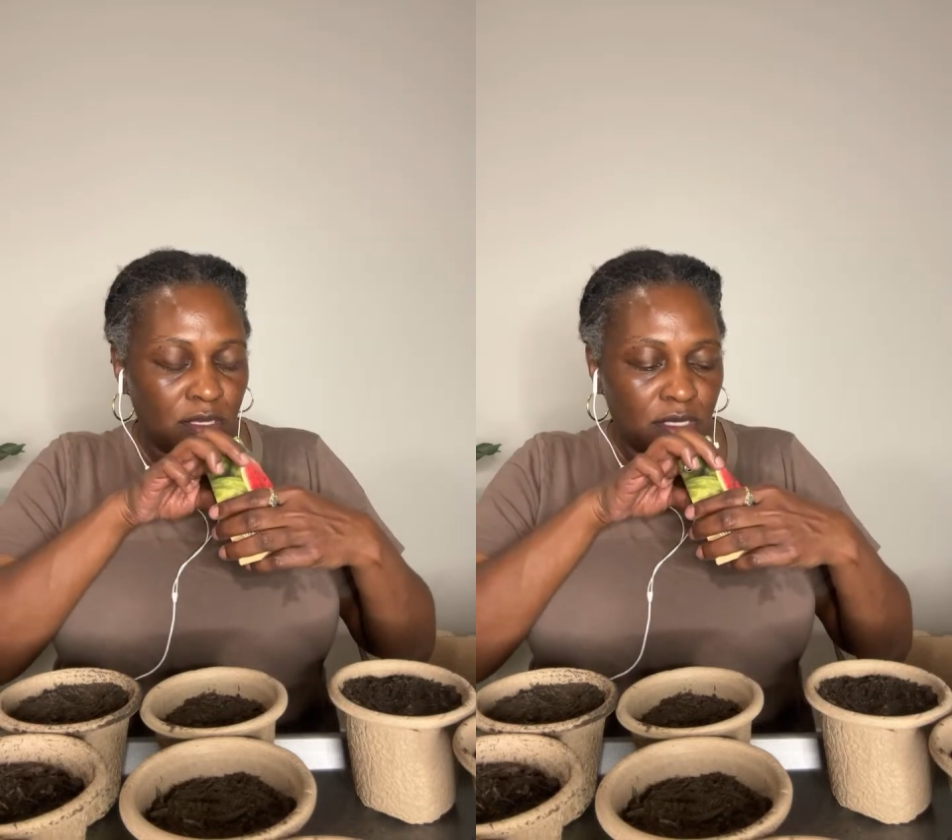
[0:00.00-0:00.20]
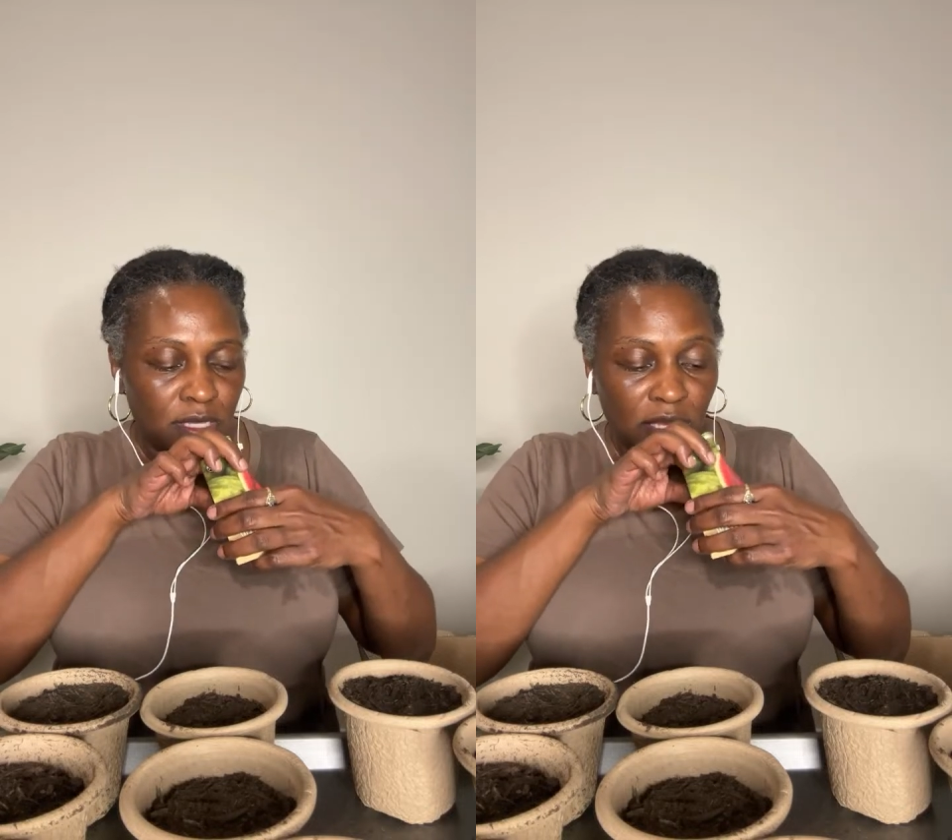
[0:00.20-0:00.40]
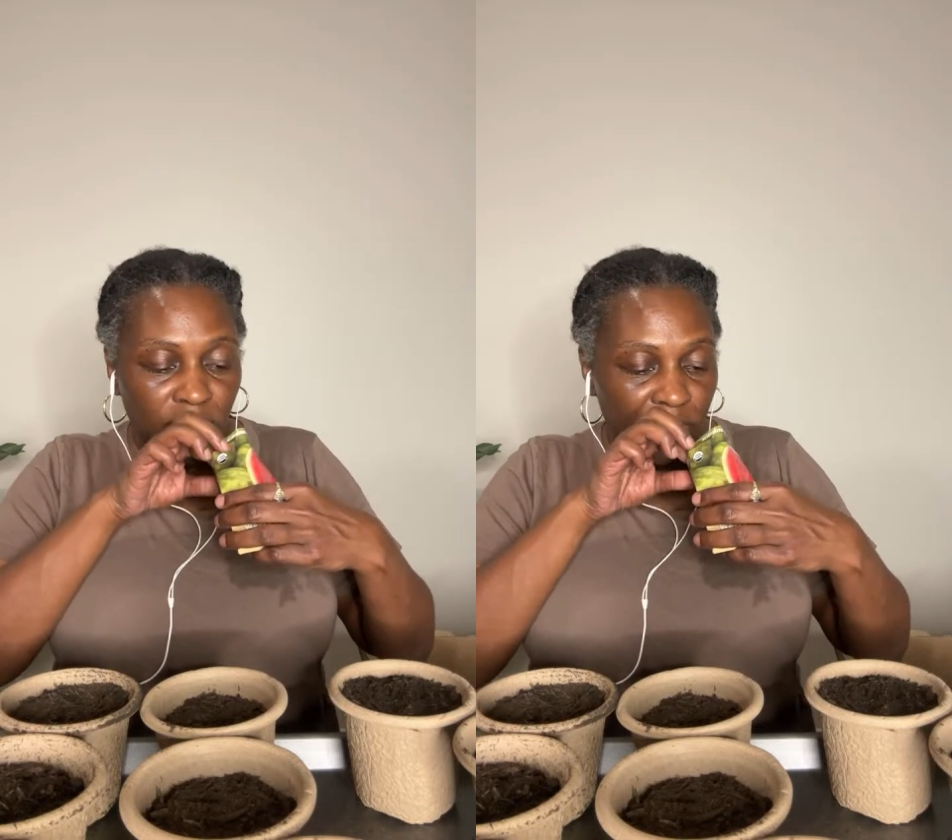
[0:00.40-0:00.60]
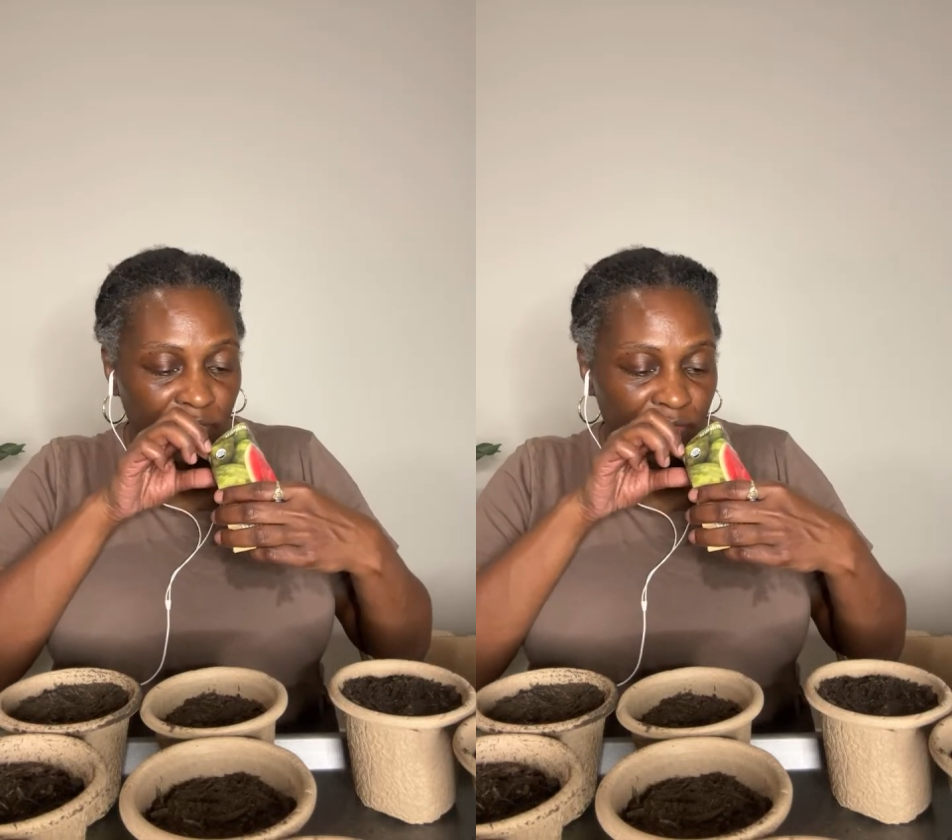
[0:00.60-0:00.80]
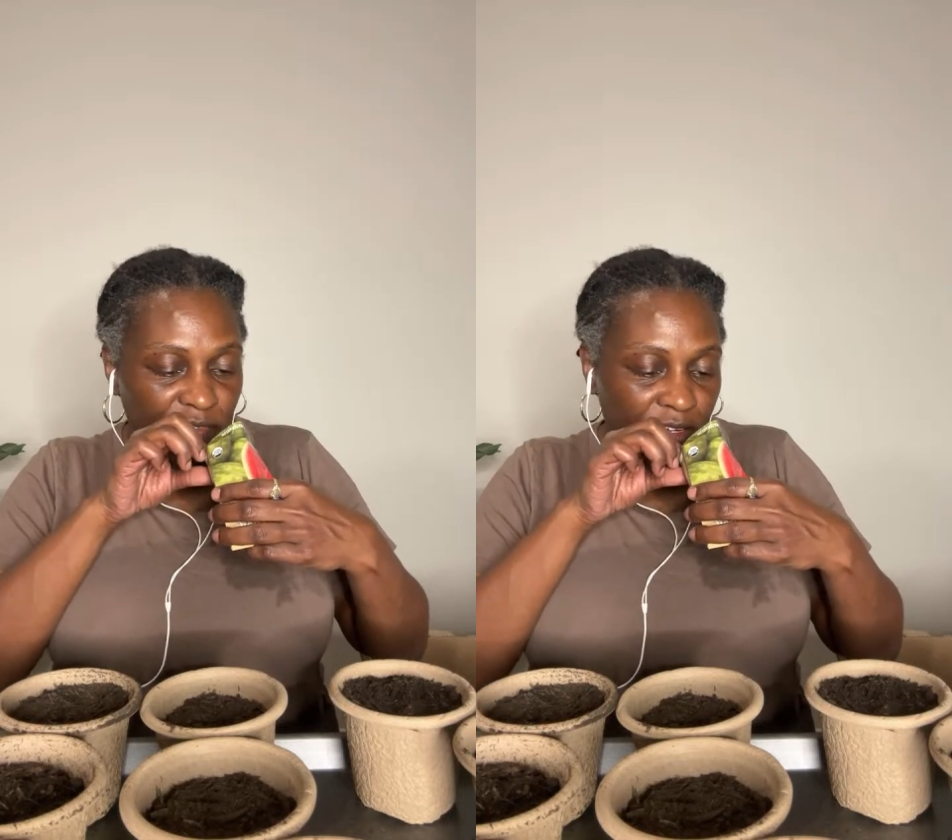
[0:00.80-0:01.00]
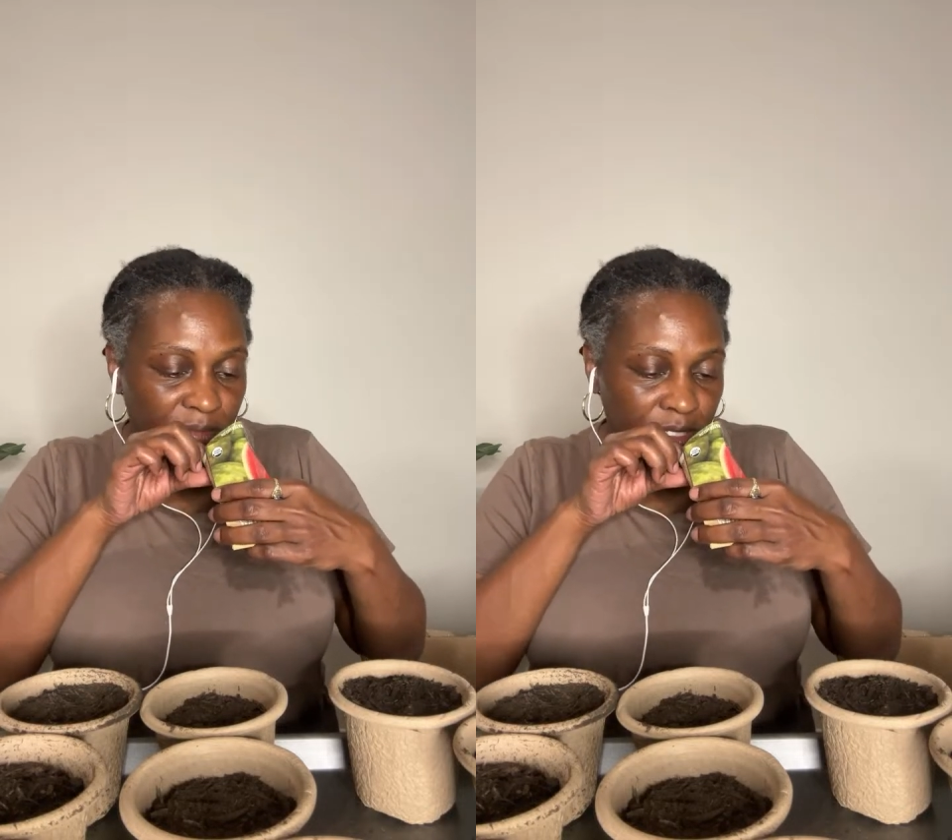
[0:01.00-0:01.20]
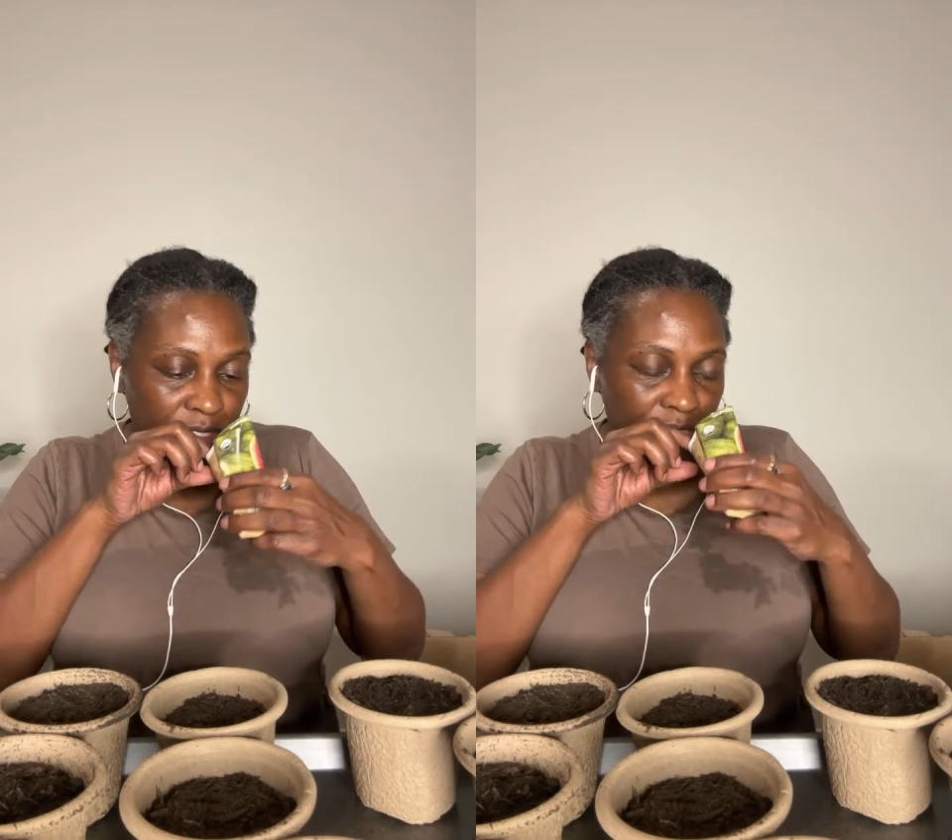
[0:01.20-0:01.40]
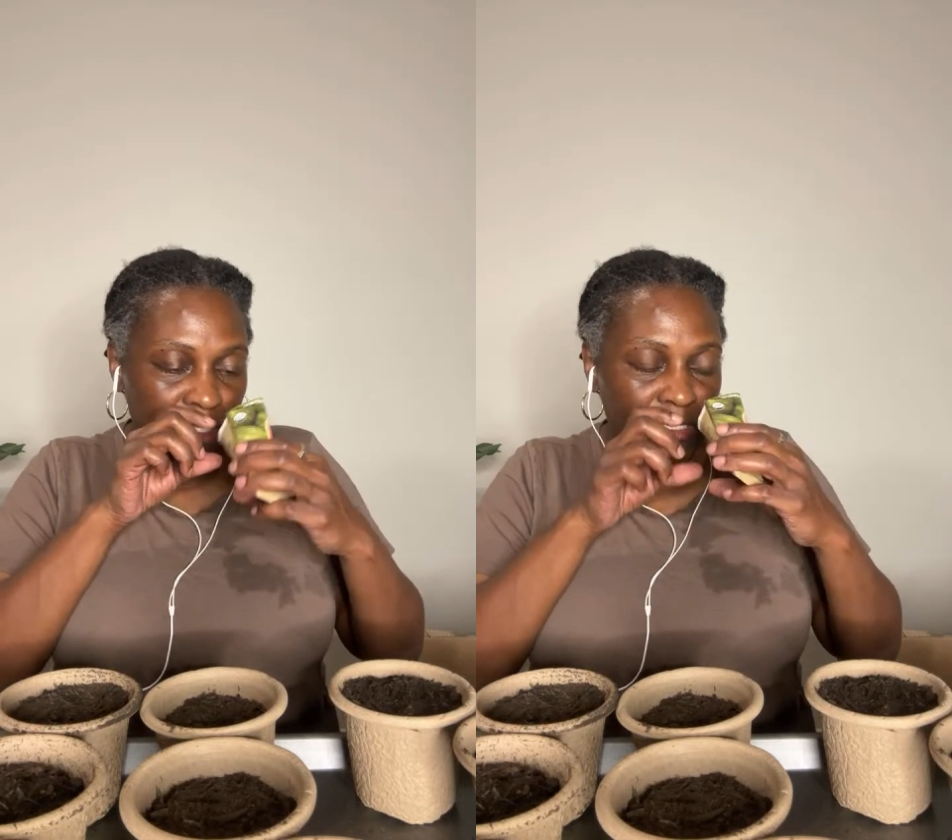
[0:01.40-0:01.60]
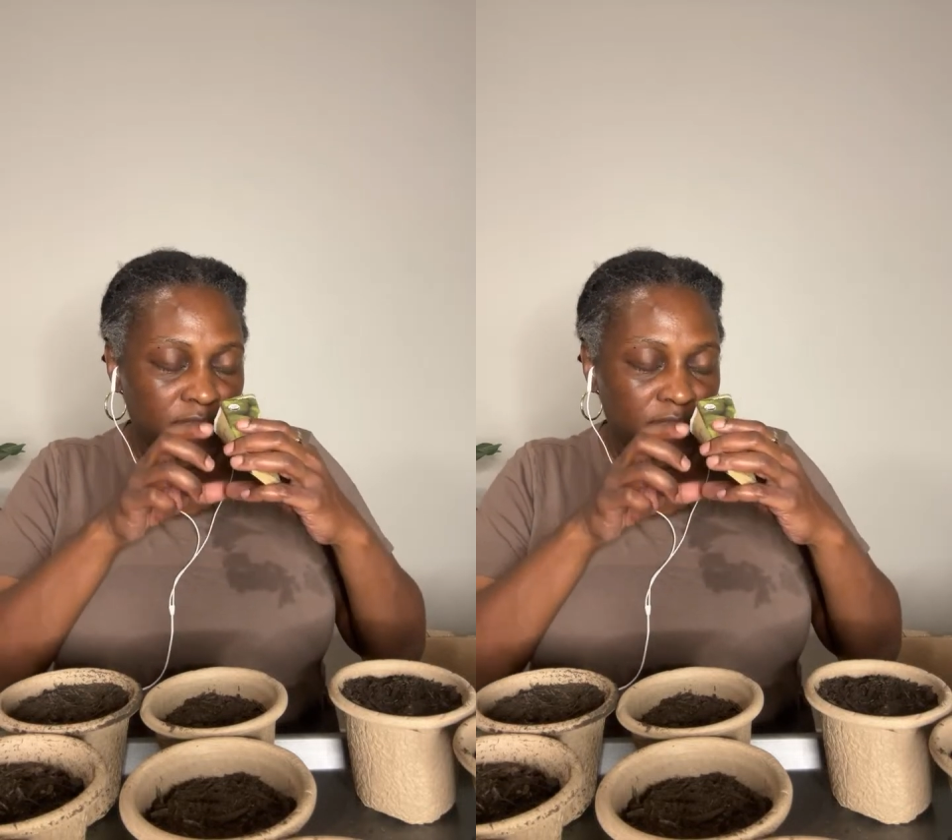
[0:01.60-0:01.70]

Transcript: They don't give you very many seeds,